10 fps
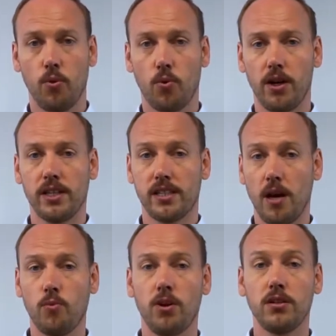where
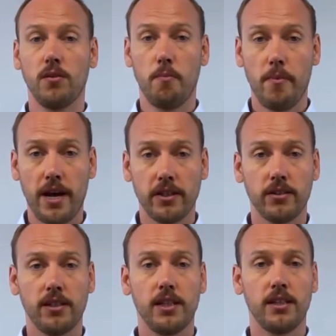someone
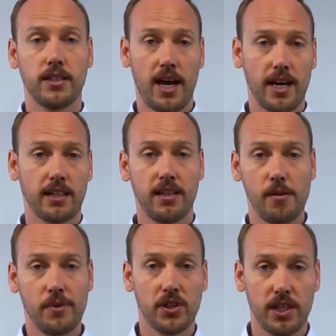manually tagged the
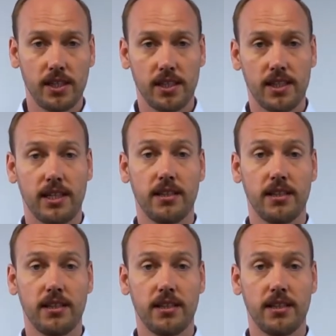images and said,